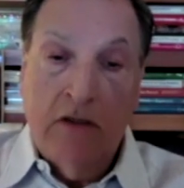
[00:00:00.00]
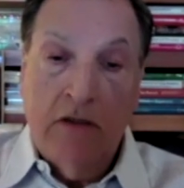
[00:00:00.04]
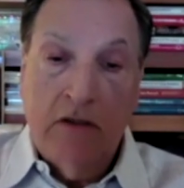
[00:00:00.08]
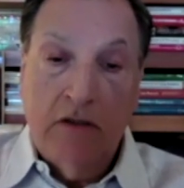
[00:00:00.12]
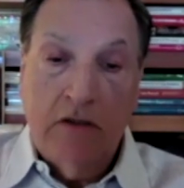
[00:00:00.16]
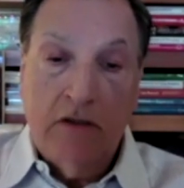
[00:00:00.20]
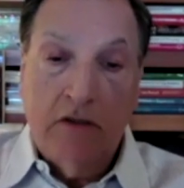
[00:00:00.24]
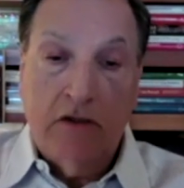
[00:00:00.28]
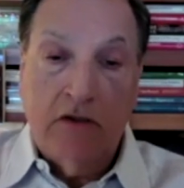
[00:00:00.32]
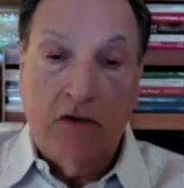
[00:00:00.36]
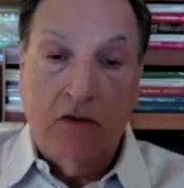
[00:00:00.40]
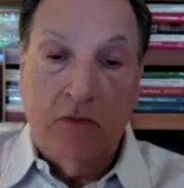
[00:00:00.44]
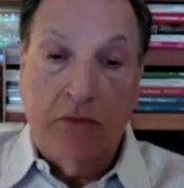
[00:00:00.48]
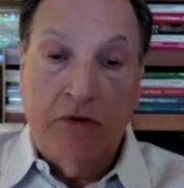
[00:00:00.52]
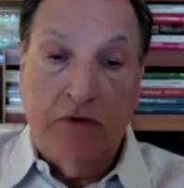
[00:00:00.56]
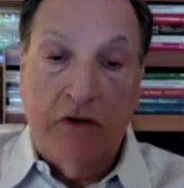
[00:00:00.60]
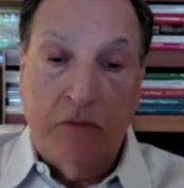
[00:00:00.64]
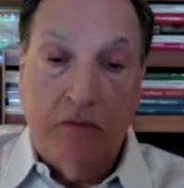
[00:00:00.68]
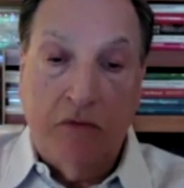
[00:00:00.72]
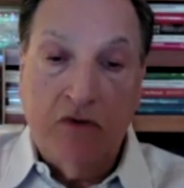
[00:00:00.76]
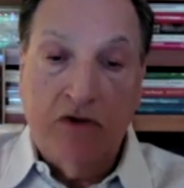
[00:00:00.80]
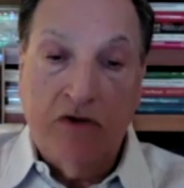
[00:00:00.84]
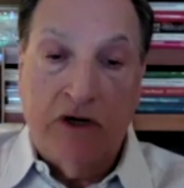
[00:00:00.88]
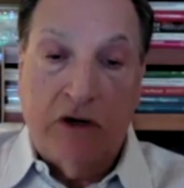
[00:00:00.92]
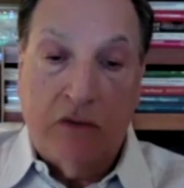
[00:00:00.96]
So
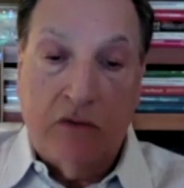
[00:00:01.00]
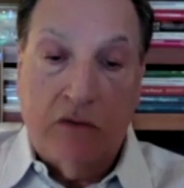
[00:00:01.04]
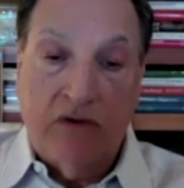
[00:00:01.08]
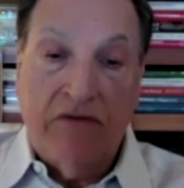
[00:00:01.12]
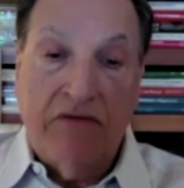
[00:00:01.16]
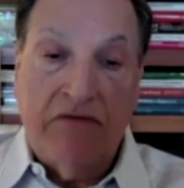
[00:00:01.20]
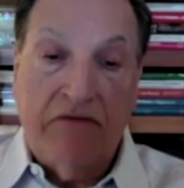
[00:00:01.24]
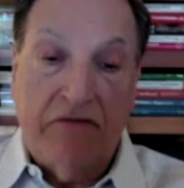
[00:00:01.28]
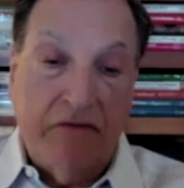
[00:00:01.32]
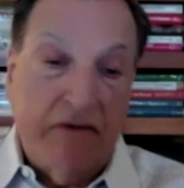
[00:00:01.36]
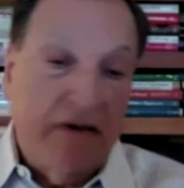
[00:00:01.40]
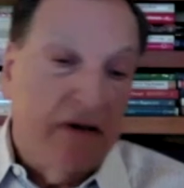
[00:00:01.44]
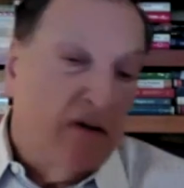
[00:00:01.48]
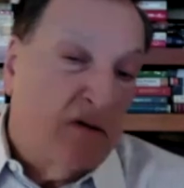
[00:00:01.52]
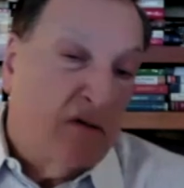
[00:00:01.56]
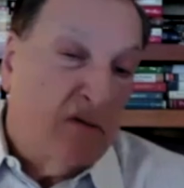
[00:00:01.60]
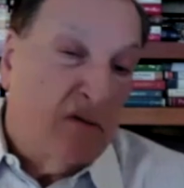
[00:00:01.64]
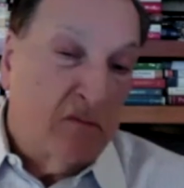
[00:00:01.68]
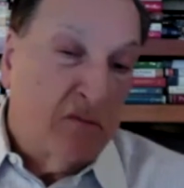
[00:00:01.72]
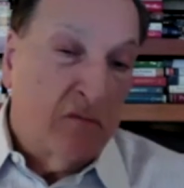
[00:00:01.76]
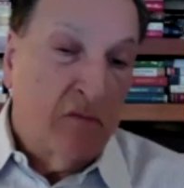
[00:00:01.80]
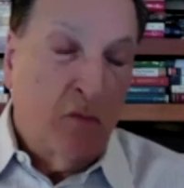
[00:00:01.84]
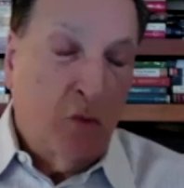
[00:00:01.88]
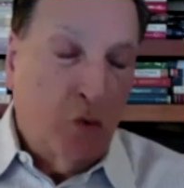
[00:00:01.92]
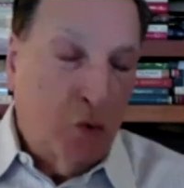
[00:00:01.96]
people generally
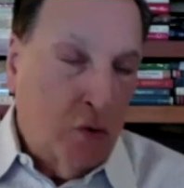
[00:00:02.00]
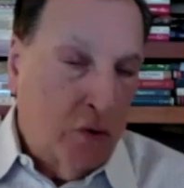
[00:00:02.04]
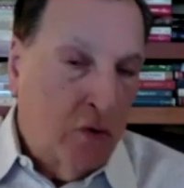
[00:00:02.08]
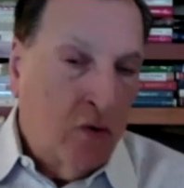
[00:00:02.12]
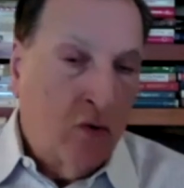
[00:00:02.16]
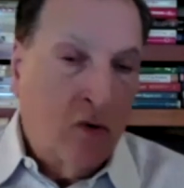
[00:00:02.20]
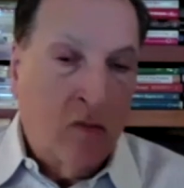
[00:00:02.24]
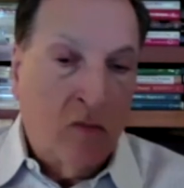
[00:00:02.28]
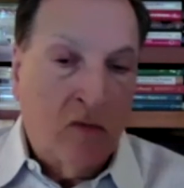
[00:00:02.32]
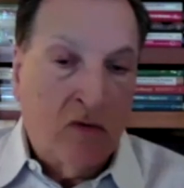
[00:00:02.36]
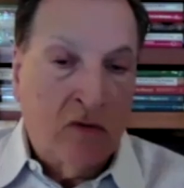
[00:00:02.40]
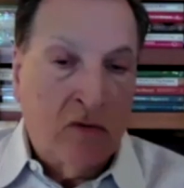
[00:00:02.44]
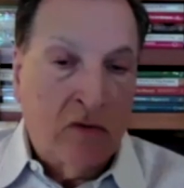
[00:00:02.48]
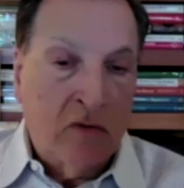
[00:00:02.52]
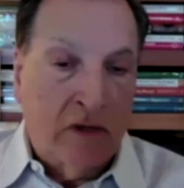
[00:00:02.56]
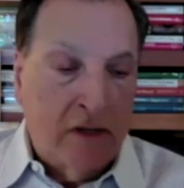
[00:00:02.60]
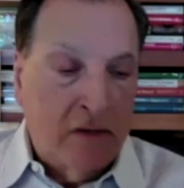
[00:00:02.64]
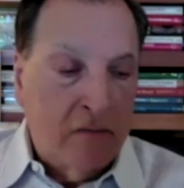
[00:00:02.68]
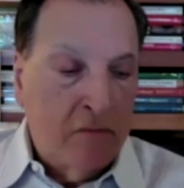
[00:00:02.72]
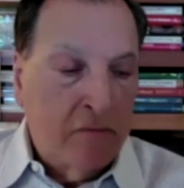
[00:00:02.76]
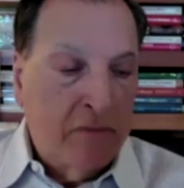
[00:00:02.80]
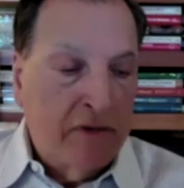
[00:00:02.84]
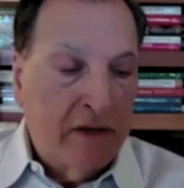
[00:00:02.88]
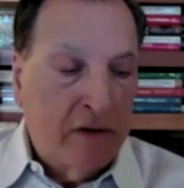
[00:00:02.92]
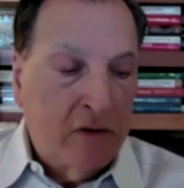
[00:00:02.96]
feel more normal
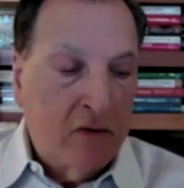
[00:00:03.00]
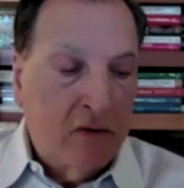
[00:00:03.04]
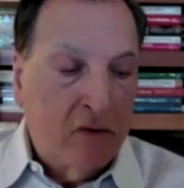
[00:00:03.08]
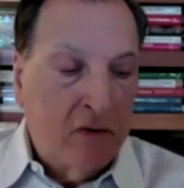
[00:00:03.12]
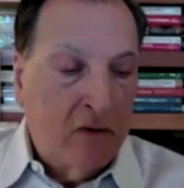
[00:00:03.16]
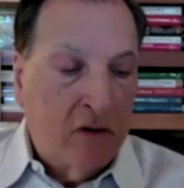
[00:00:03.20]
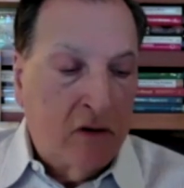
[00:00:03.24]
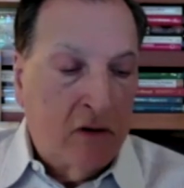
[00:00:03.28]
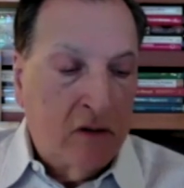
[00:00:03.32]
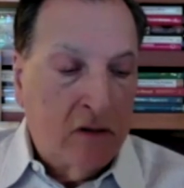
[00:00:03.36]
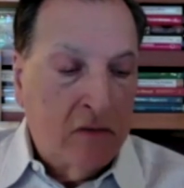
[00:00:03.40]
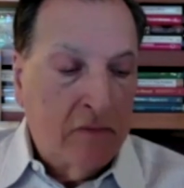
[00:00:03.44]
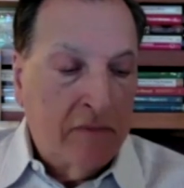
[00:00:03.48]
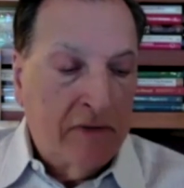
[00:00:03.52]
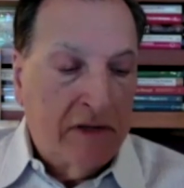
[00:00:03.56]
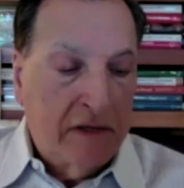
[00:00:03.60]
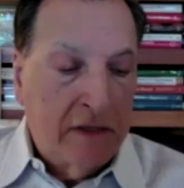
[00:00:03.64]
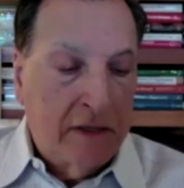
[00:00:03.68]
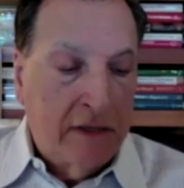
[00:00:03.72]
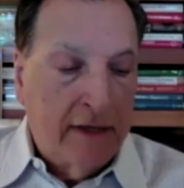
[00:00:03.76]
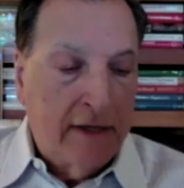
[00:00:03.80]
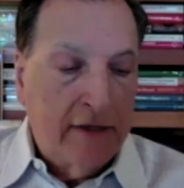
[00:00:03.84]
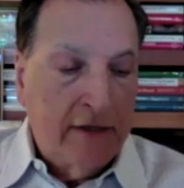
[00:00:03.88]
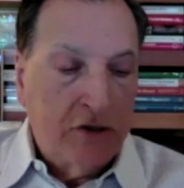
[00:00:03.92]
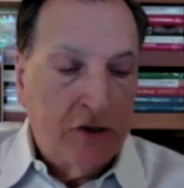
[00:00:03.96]
and better on the
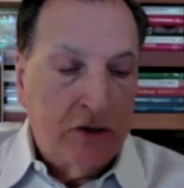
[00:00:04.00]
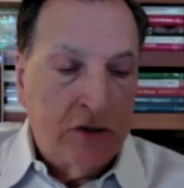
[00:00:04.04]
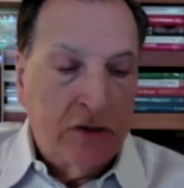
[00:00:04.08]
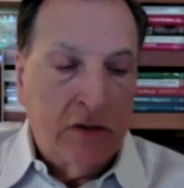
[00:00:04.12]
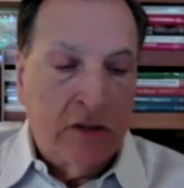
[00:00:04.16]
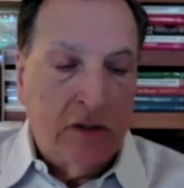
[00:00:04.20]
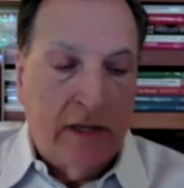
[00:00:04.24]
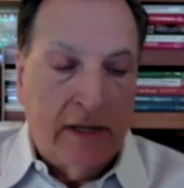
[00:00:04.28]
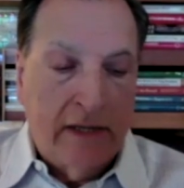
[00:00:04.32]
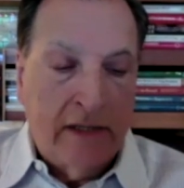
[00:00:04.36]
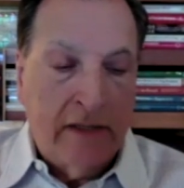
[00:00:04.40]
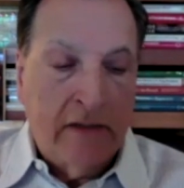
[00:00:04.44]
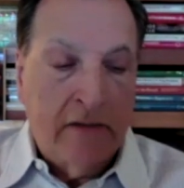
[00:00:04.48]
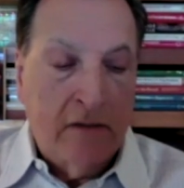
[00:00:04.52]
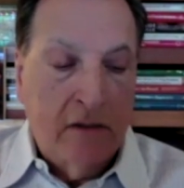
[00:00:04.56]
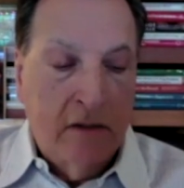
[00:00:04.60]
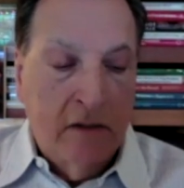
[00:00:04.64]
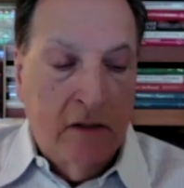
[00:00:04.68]
medication, and